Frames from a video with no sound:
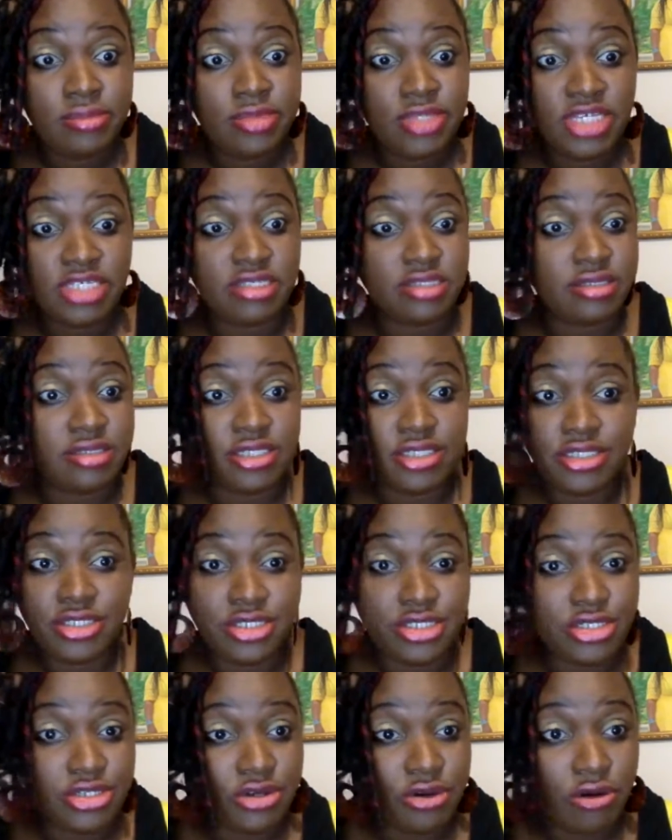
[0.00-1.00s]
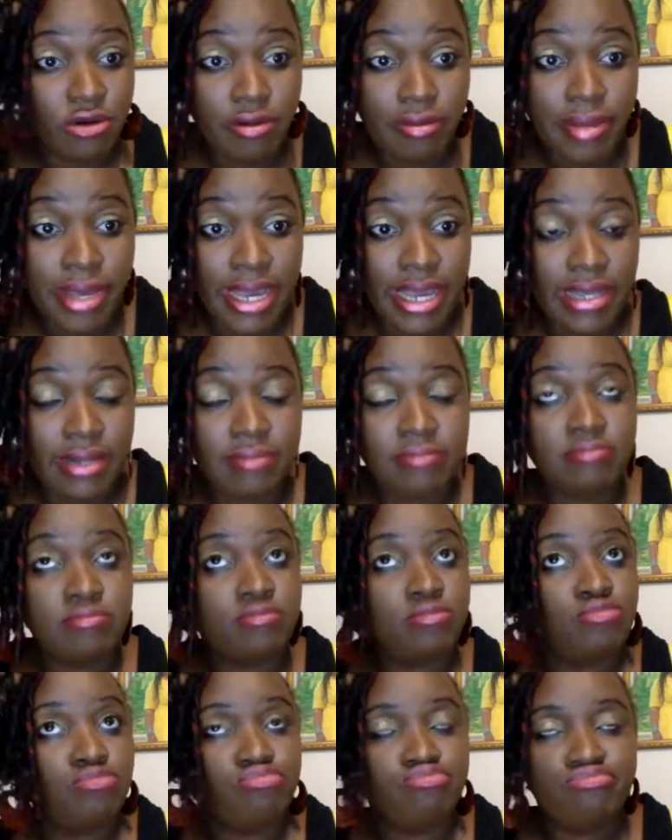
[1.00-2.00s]
There's a 60-year-old man,
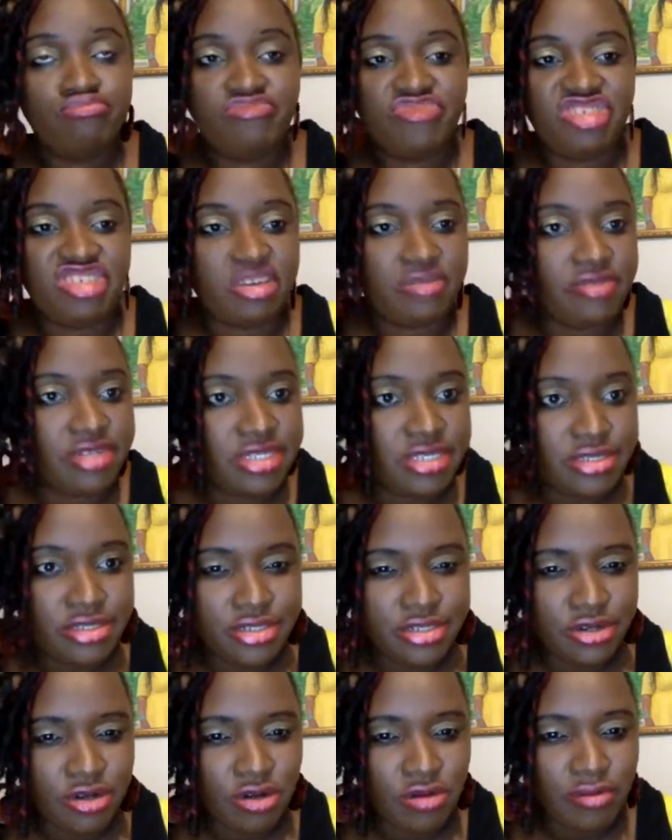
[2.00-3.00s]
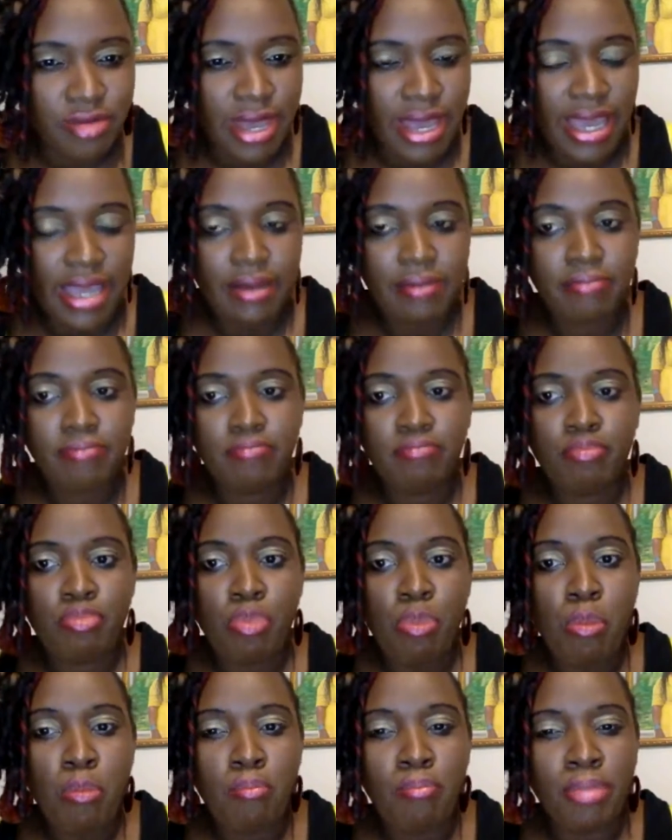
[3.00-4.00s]
70-year-old man,
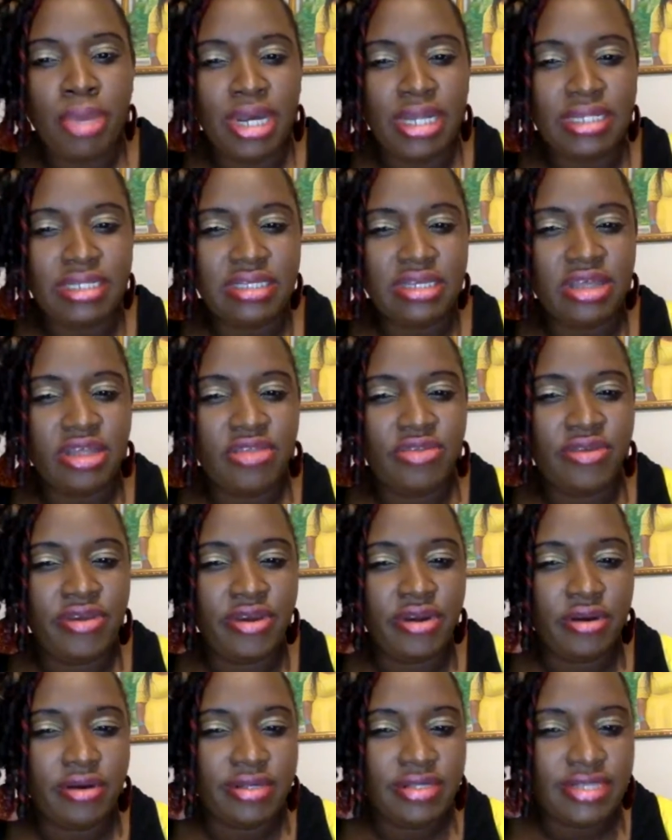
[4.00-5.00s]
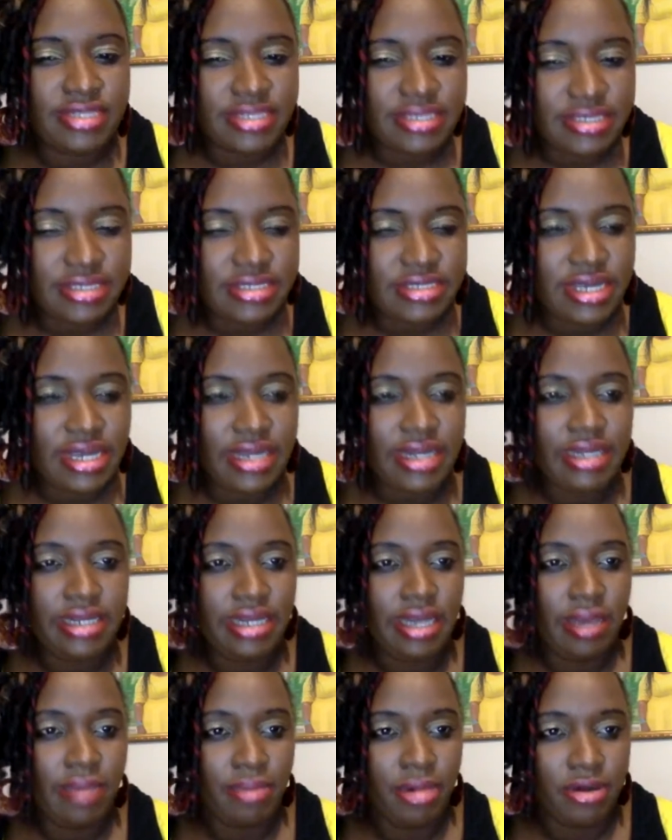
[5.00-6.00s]
but their understanding
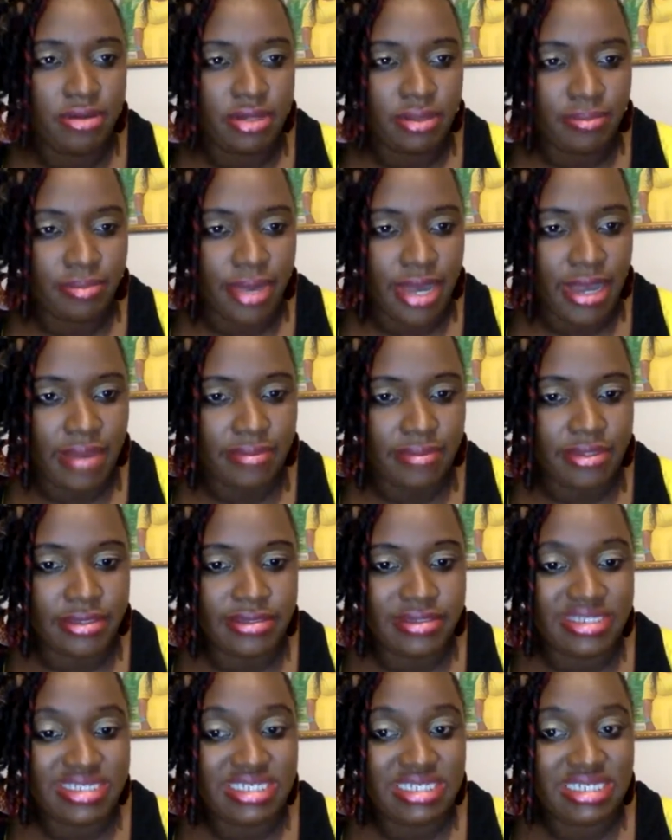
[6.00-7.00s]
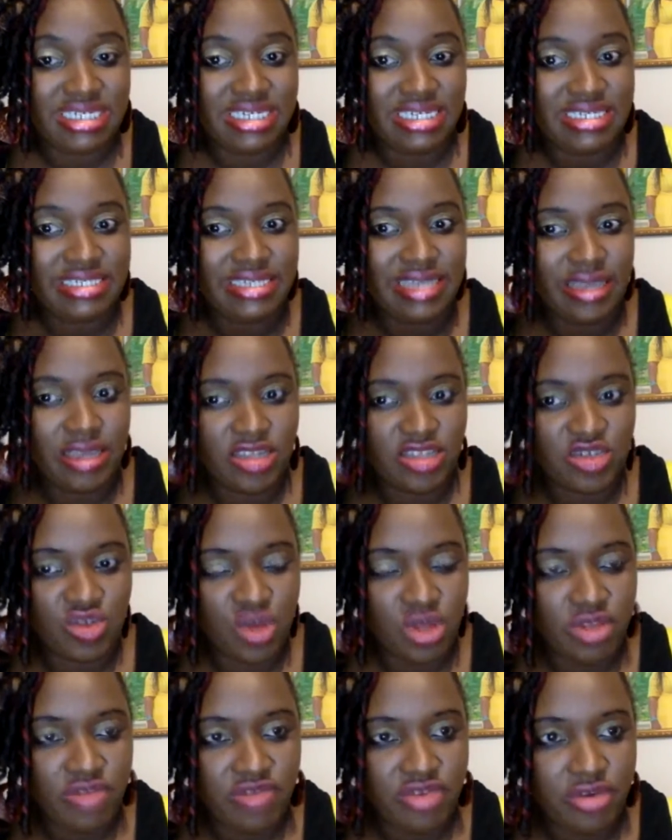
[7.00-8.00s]
about the Bible is like a
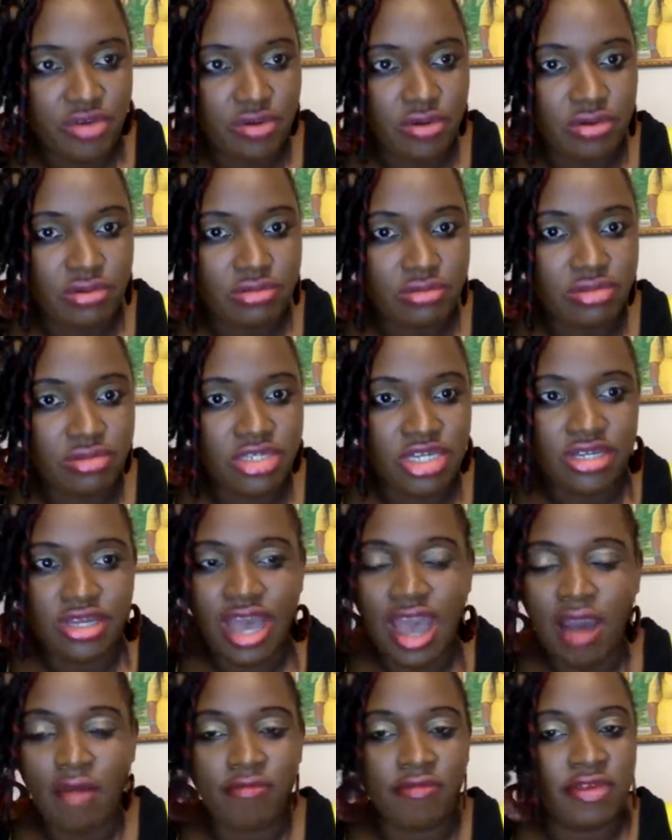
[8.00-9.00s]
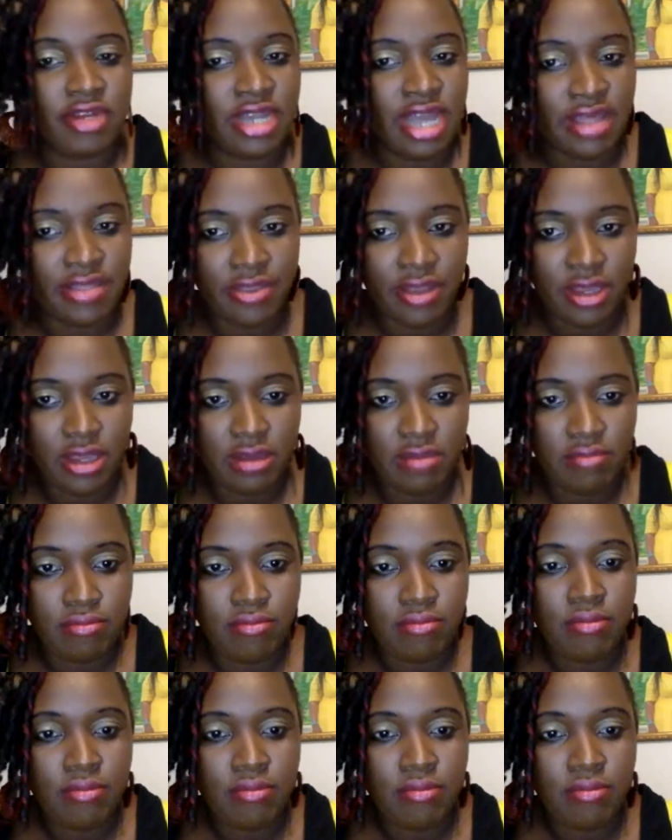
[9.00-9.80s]
12-year-old. They have nothing.